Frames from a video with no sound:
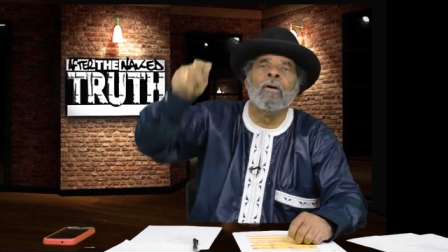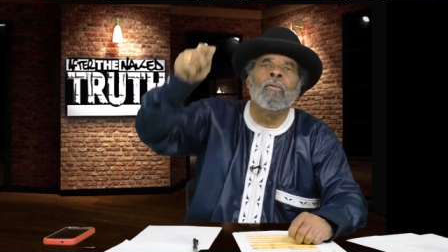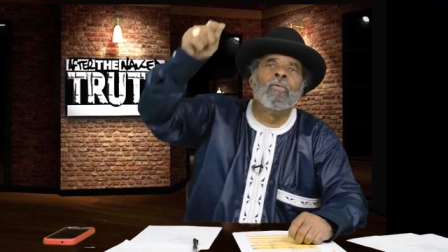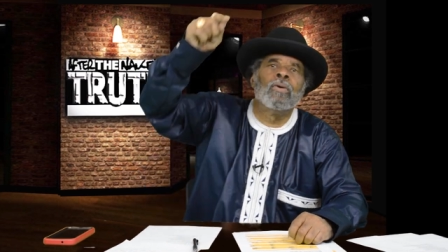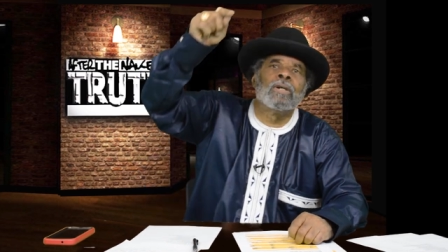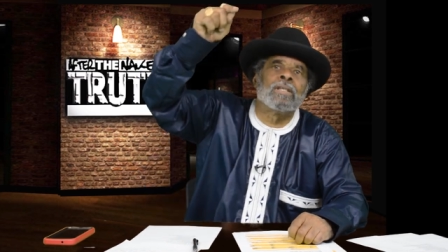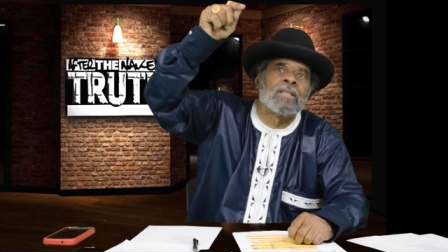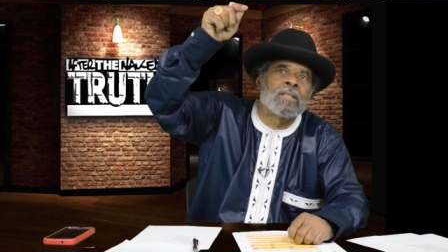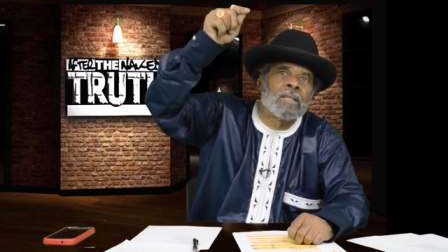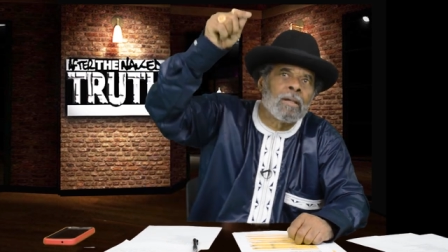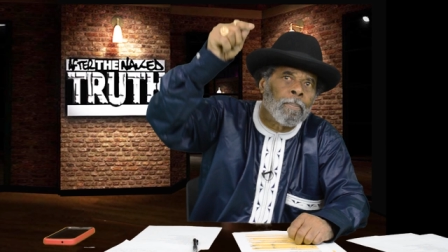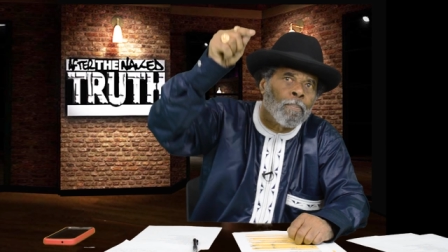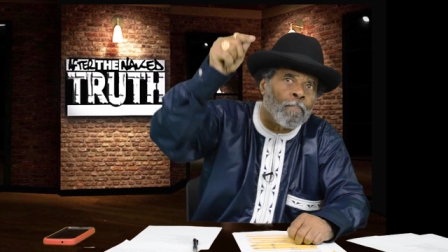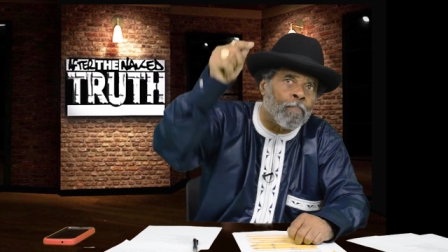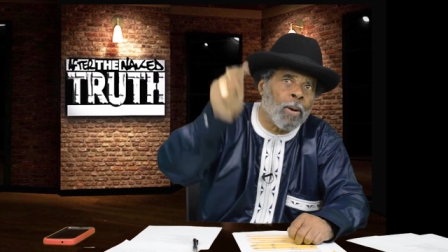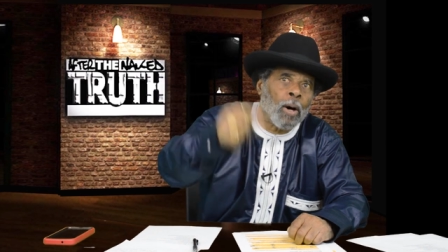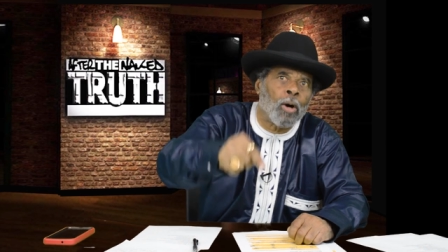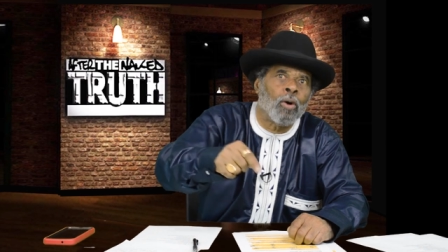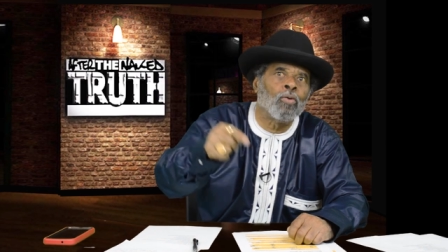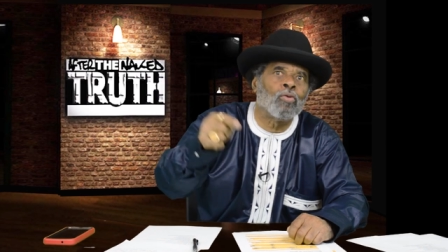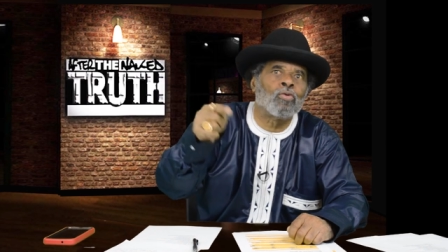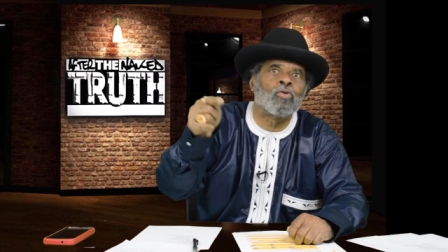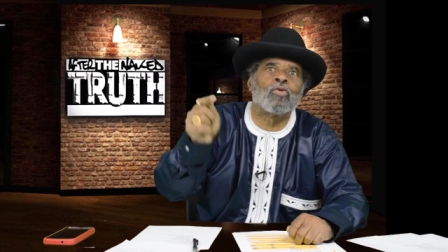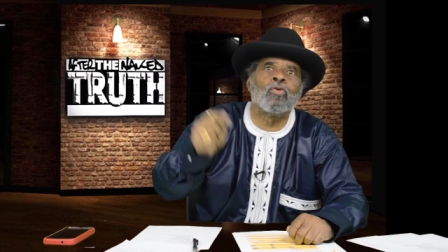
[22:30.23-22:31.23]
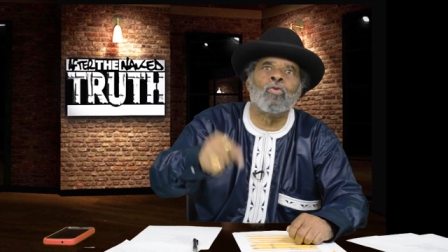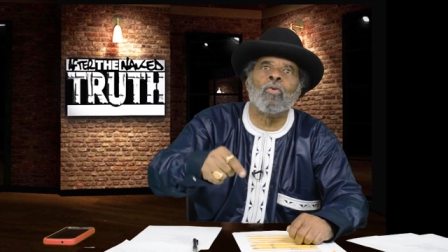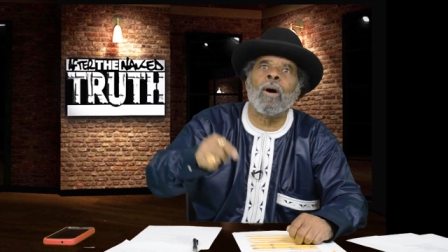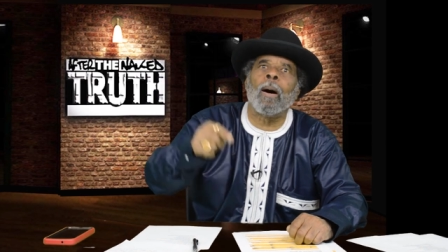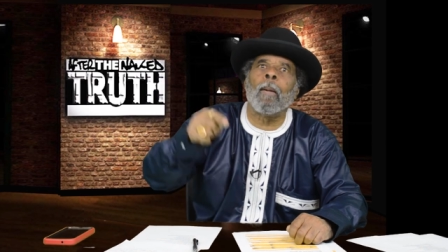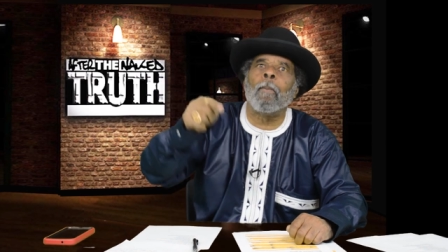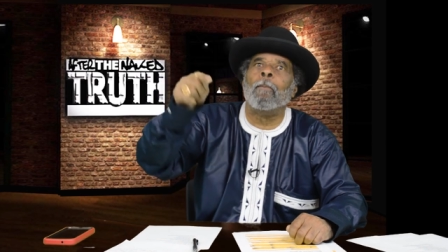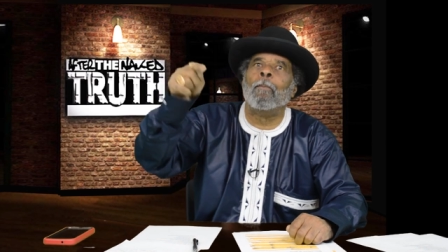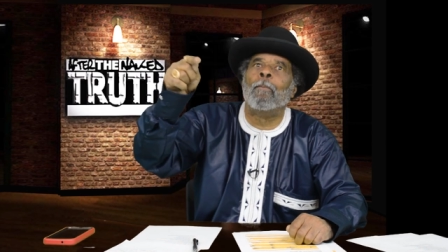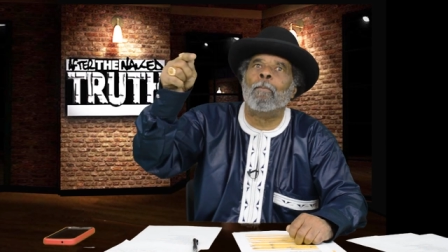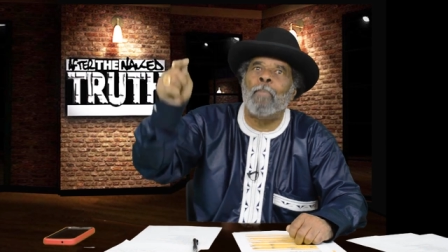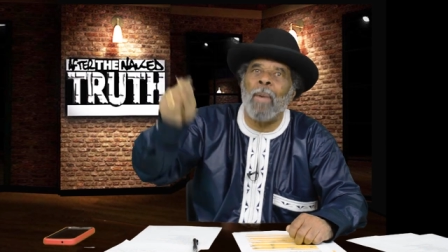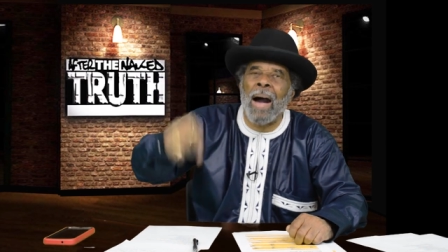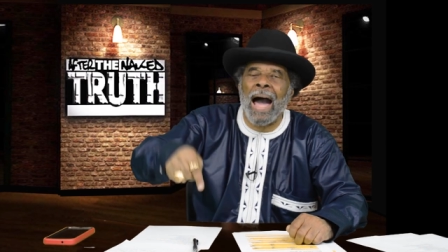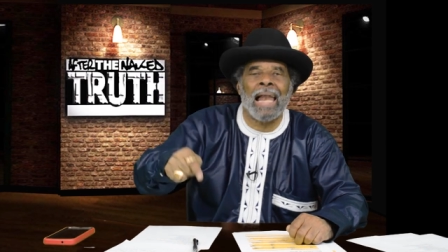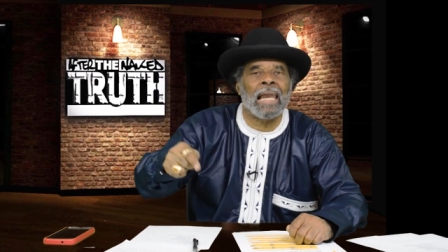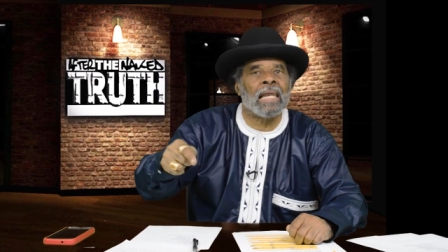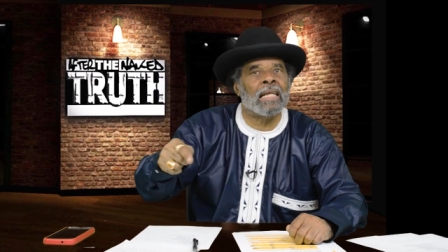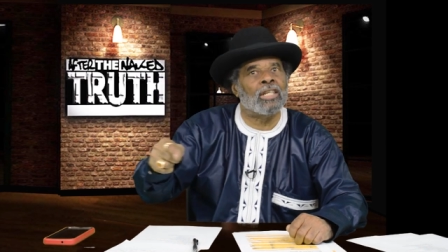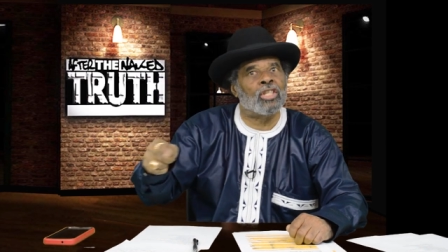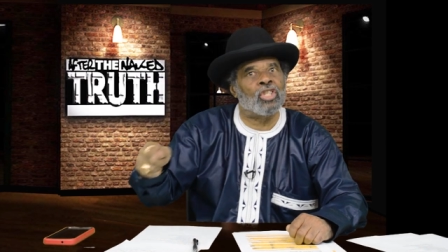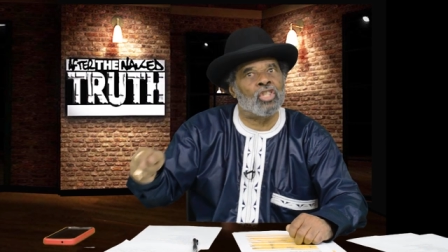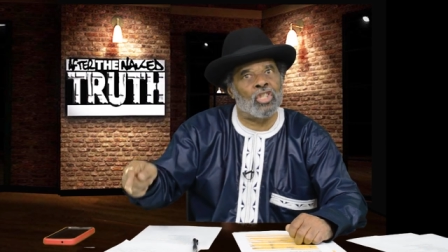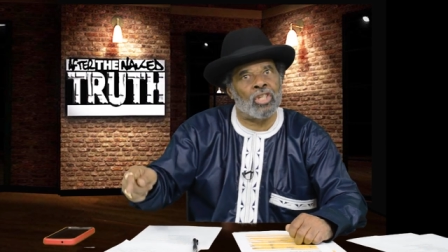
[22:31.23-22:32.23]
was supposed to
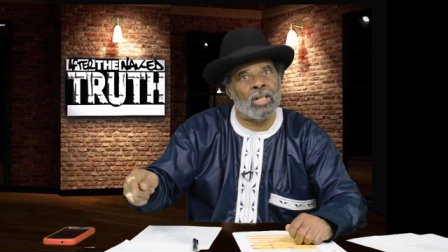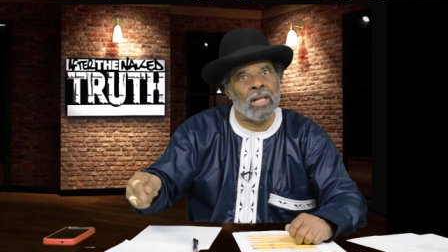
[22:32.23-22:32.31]
abolish